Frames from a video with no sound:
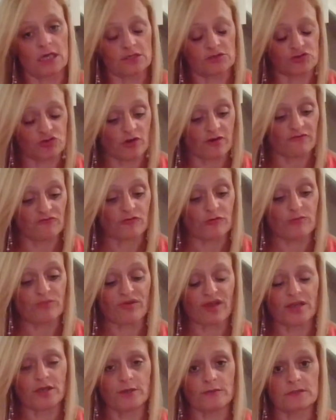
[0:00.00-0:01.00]
trying for a
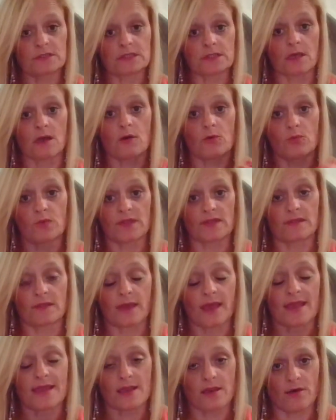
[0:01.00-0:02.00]
brand new start with
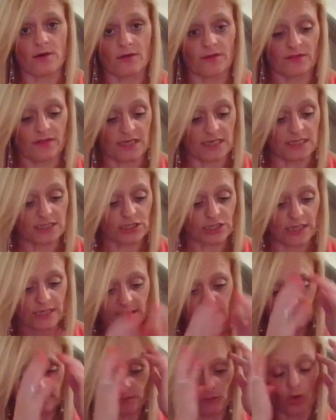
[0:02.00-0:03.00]
a earth energy,
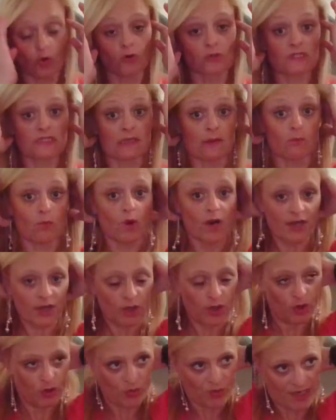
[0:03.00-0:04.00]
or someone
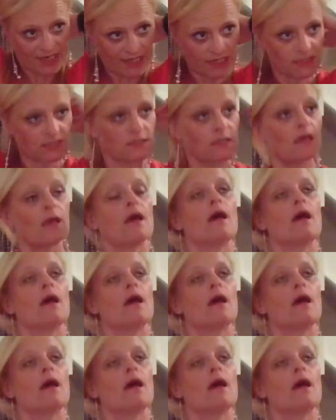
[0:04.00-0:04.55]
who is